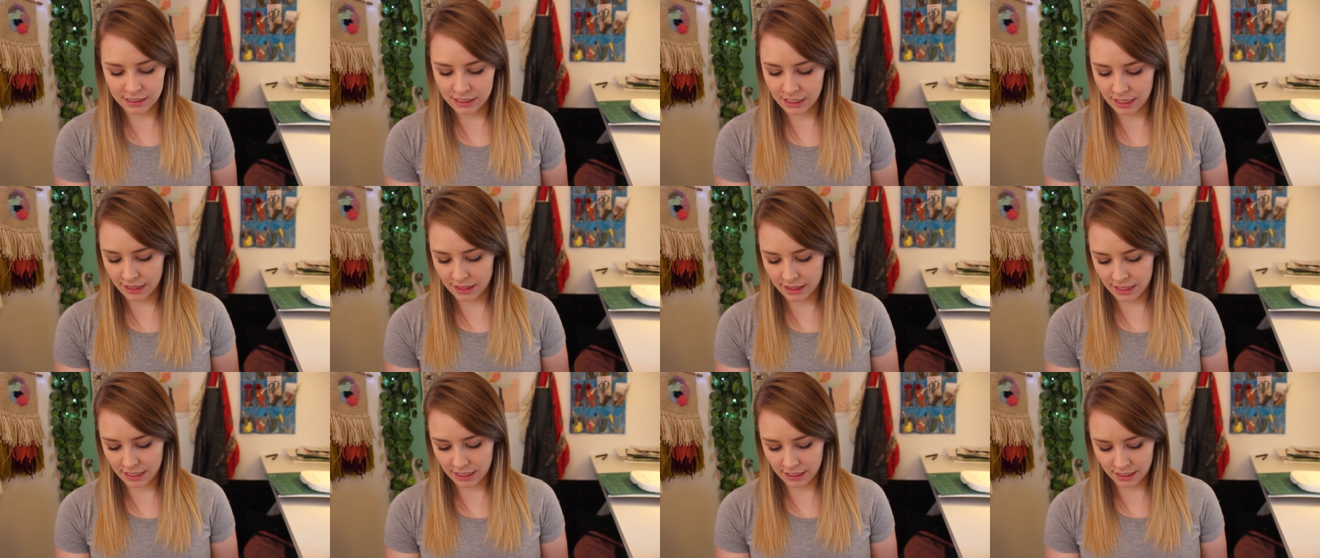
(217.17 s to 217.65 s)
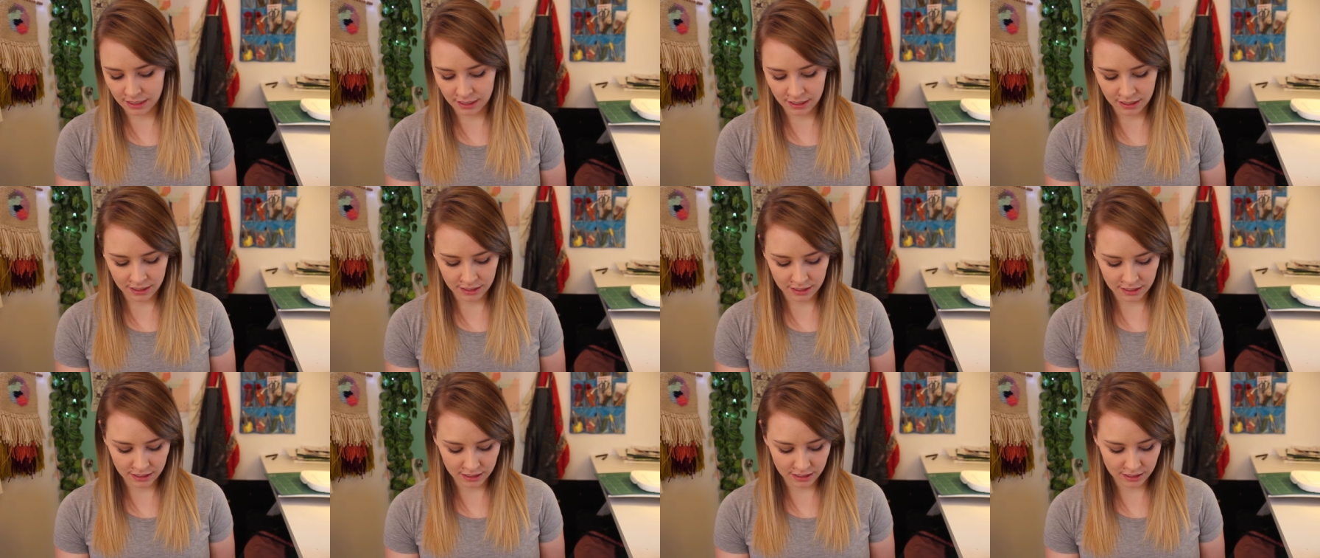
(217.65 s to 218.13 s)
I think
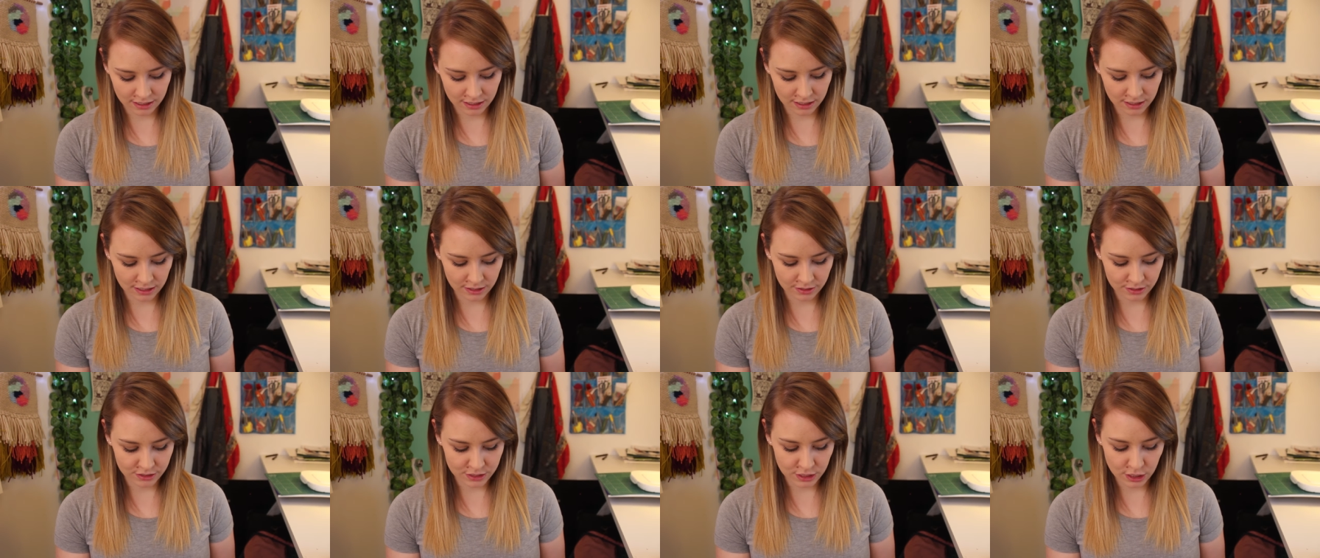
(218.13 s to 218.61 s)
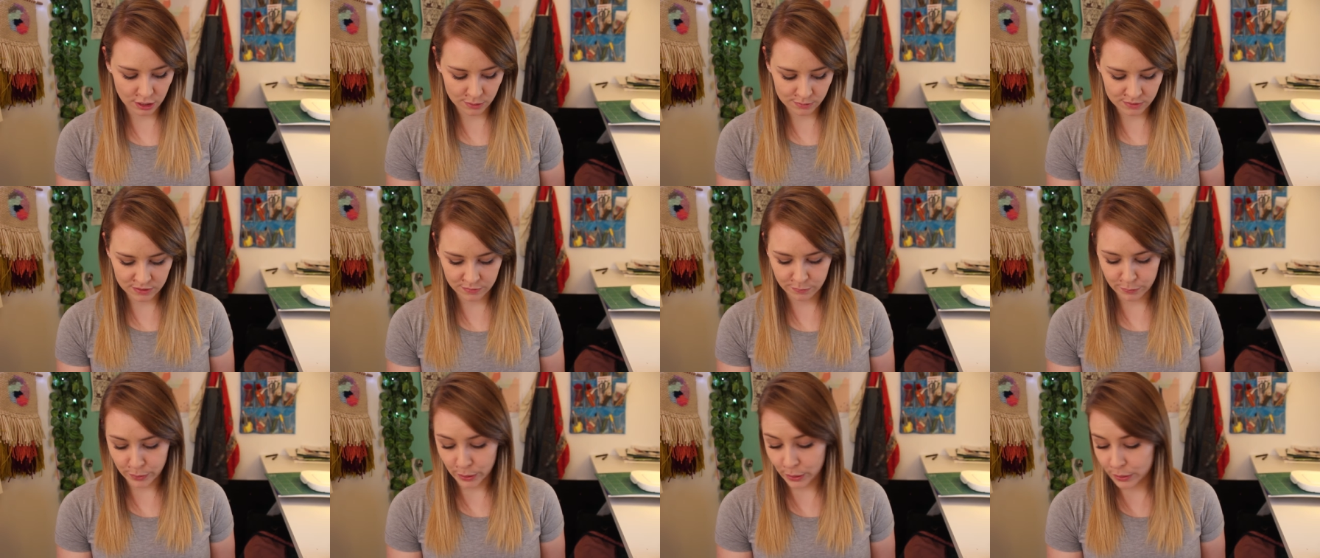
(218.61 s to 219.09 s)
in terms
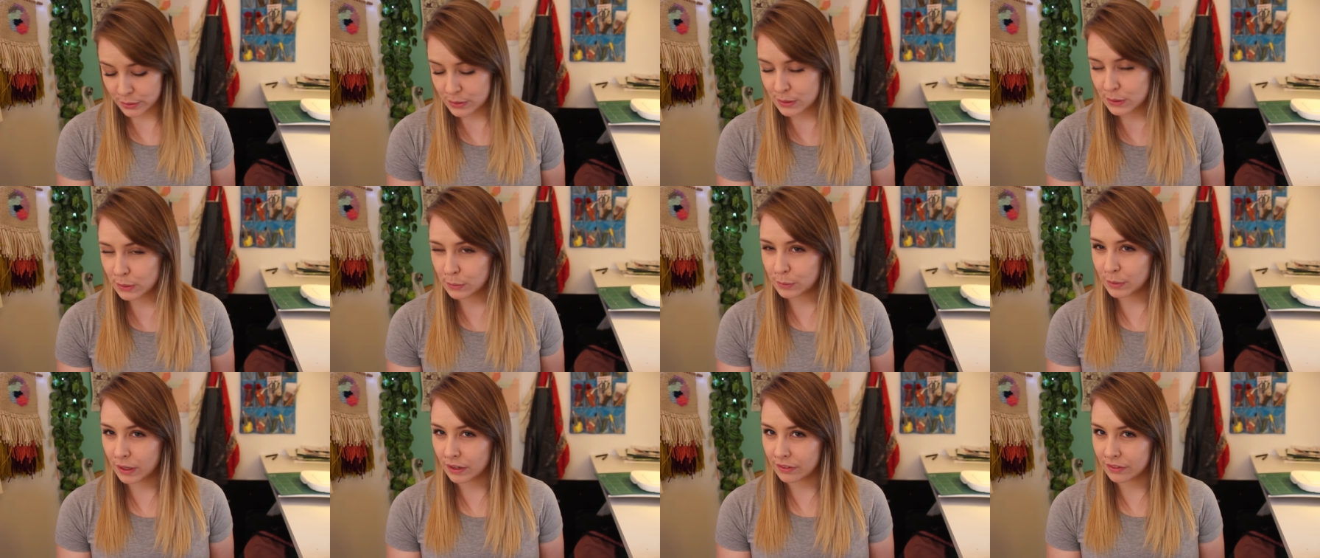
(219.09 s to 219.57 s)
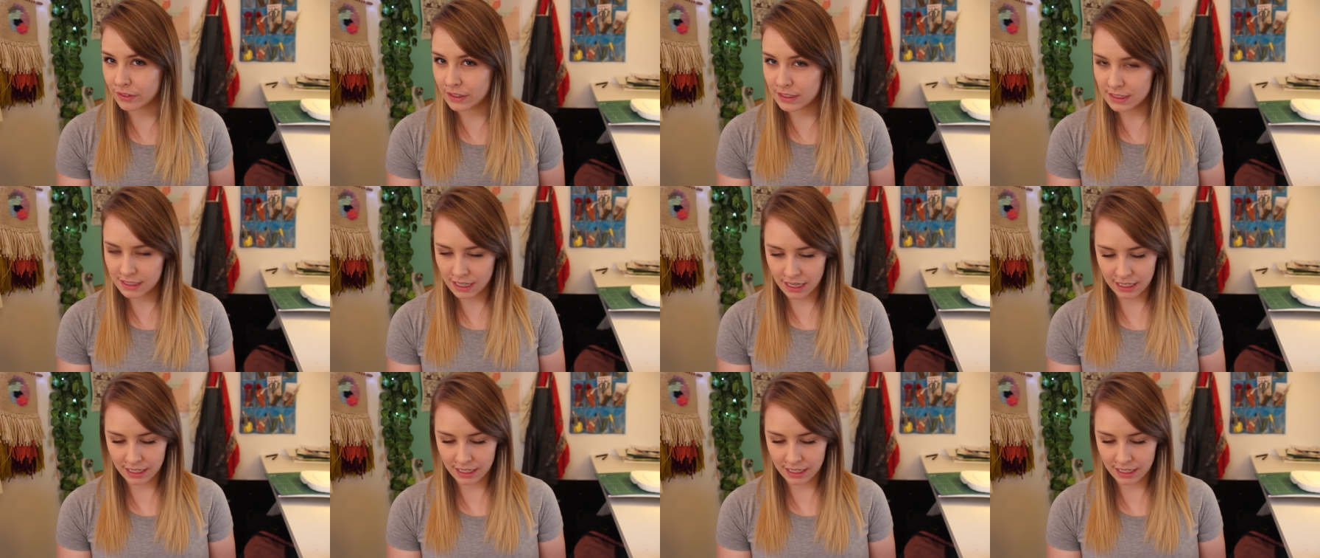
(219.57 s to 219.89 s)
of personal preference,